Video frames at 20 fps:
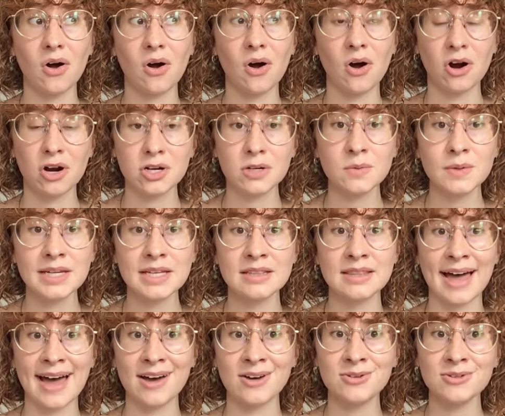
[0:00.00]
are we
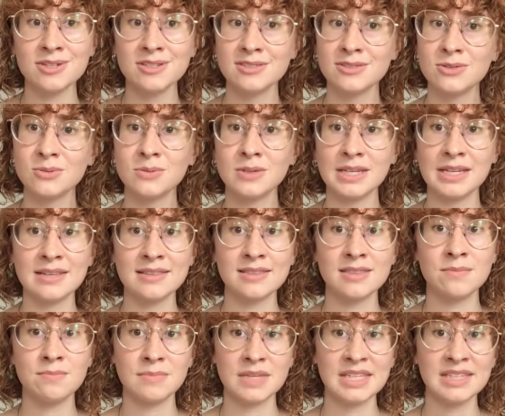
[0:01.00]
allowed to eat
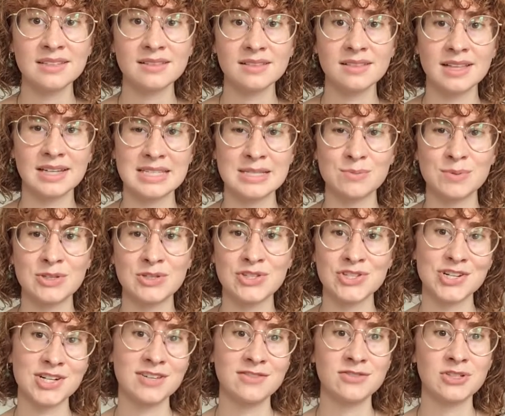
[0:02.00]
the meat that's been
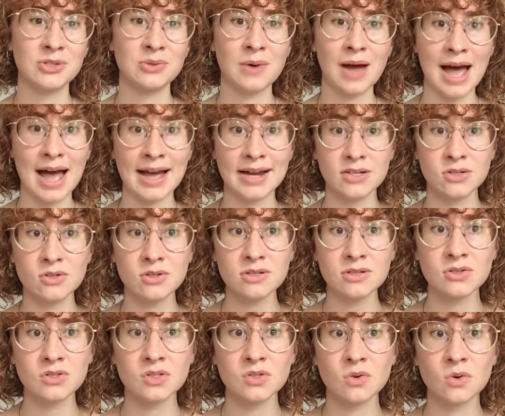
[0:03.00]
served to
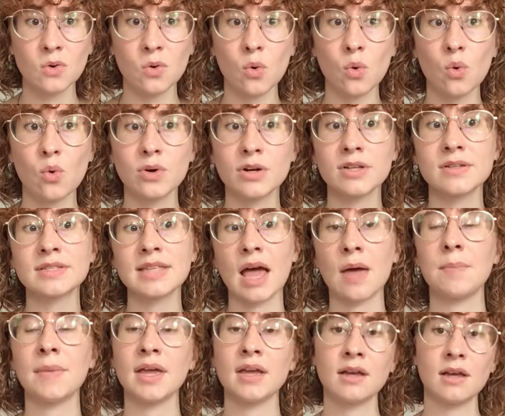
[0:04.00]
idols? Or does
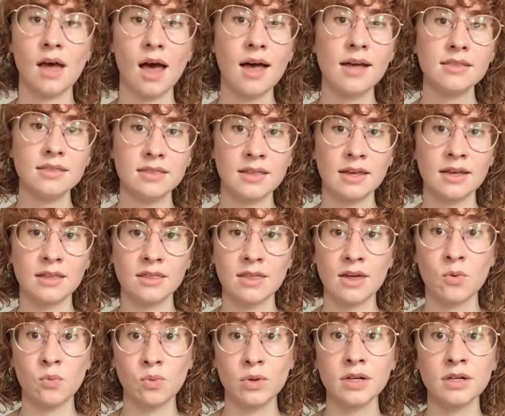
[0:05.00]
that make God think
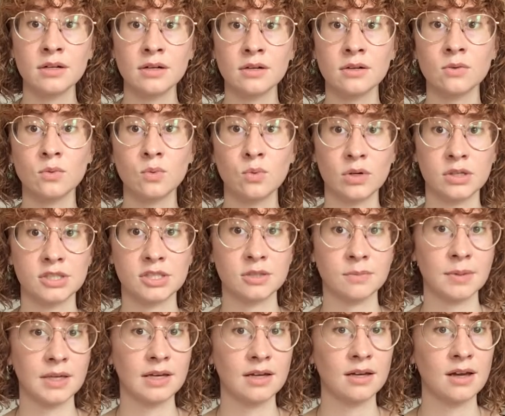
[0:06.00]
that we're
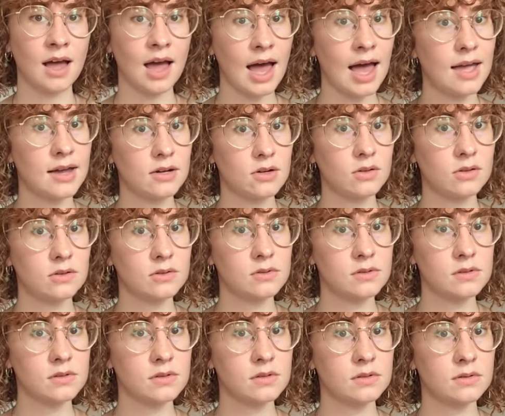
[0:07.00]
worshiping
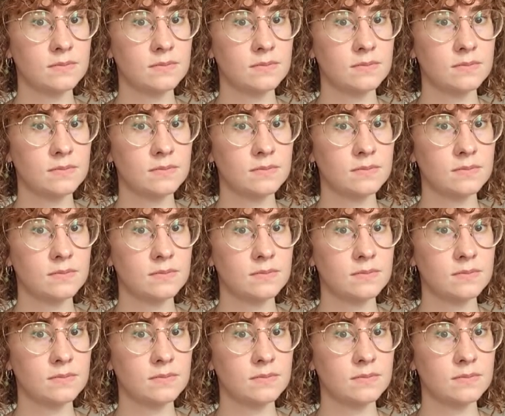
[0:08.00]
idols?